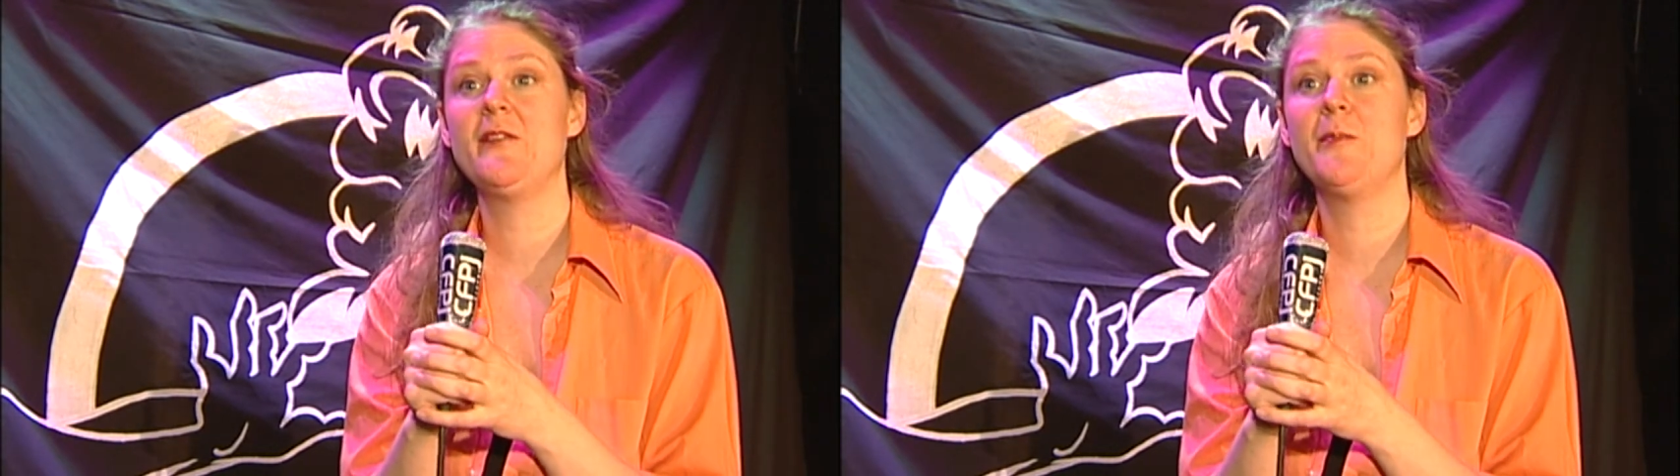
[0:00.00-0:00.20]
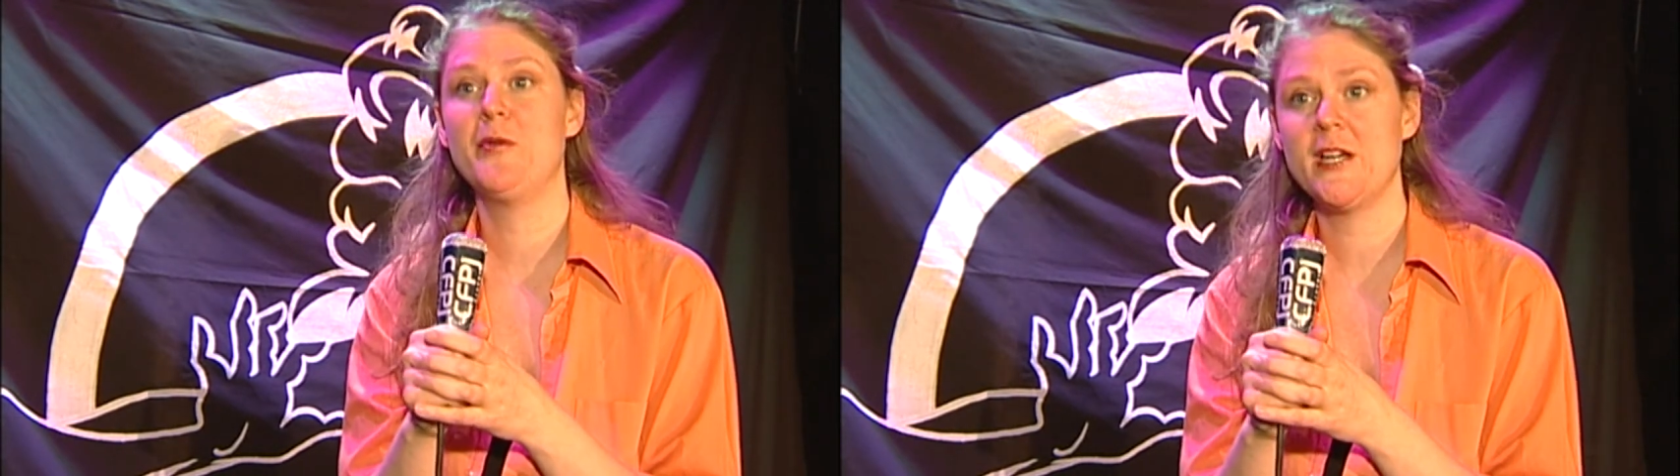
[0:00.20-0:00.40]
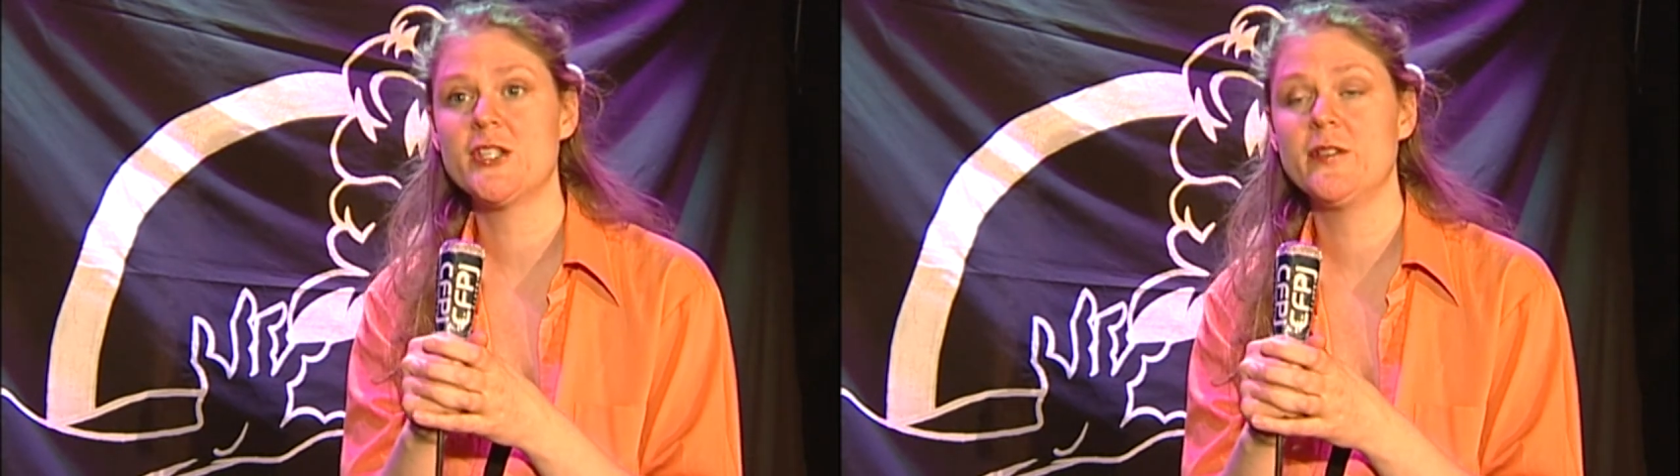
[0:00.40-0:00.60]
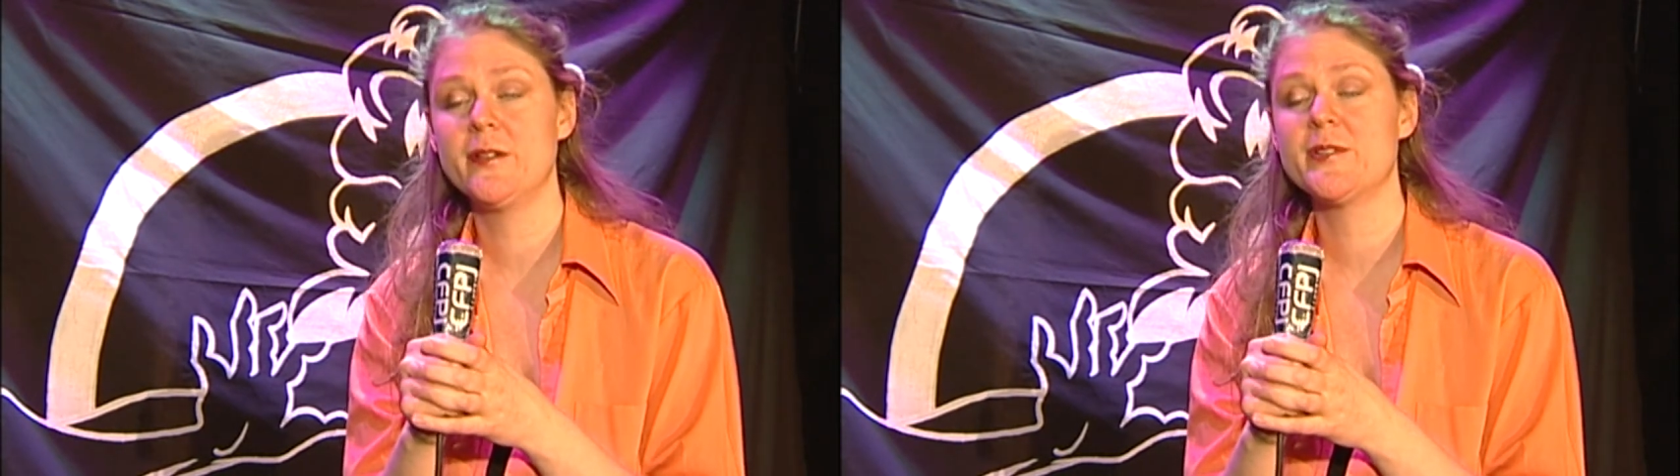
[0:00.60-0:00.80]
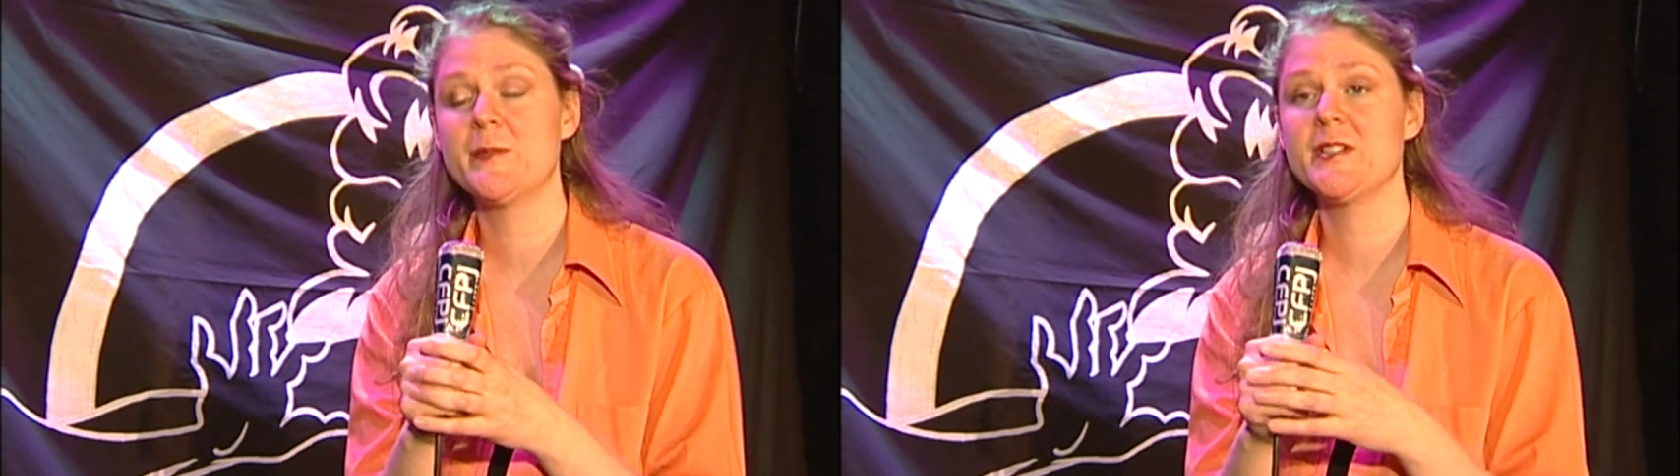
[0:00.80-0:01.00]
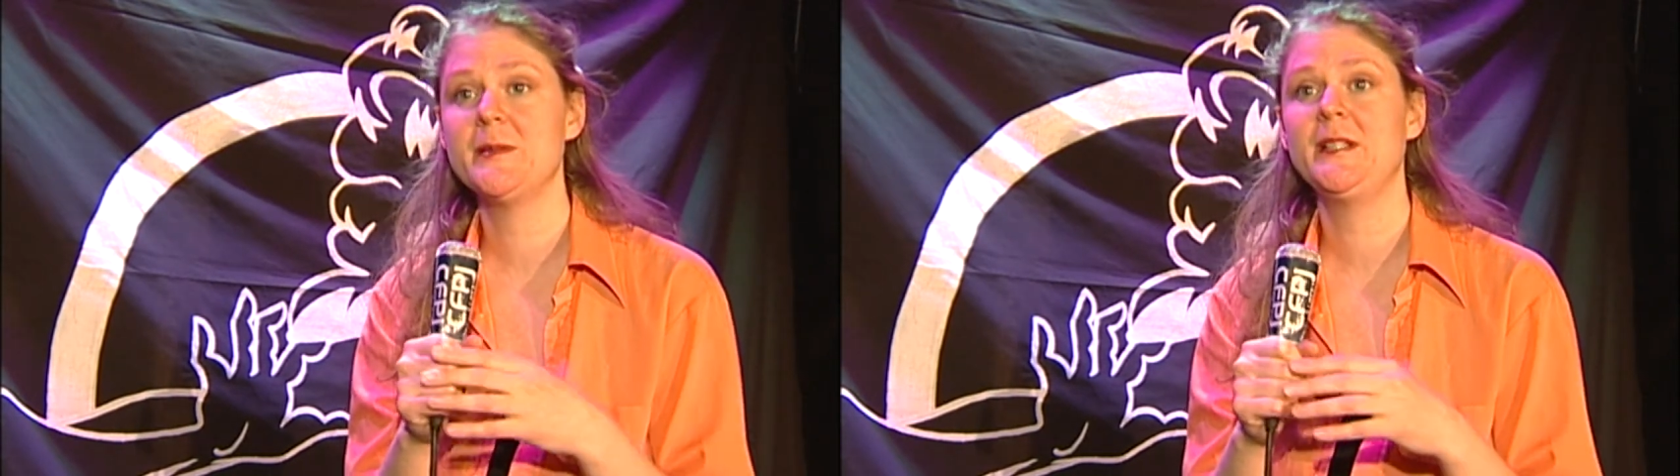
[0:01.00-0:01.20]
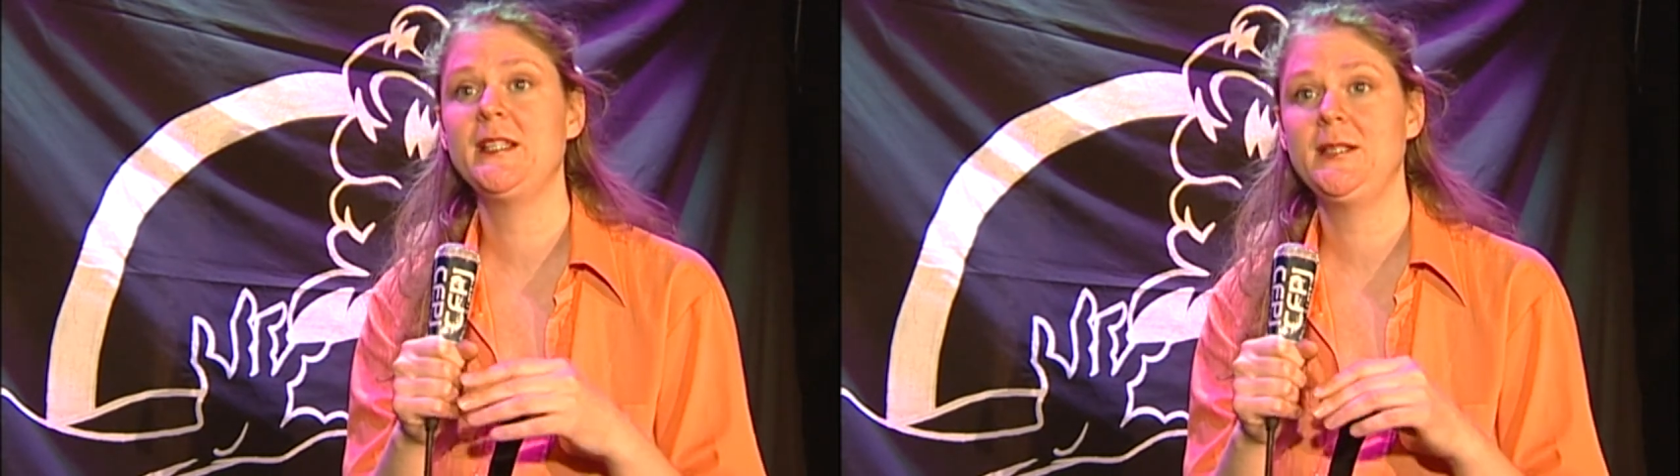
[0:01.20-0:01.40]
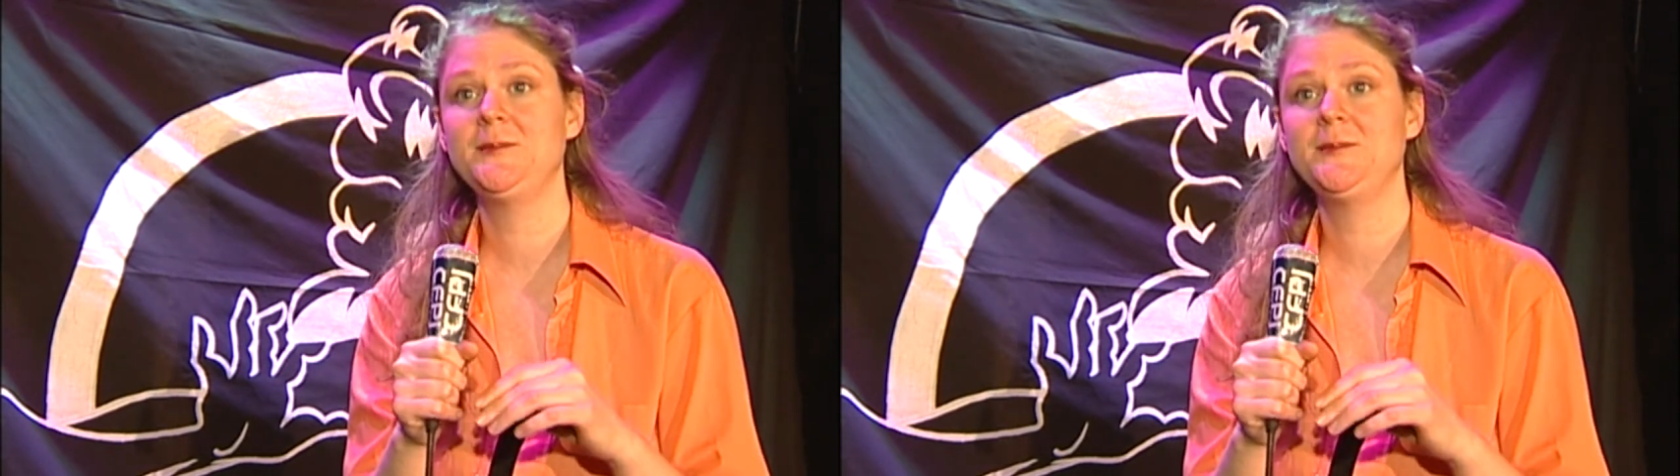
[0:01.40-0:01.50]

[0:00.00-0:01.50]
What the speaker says: of a pressure and a responsibility.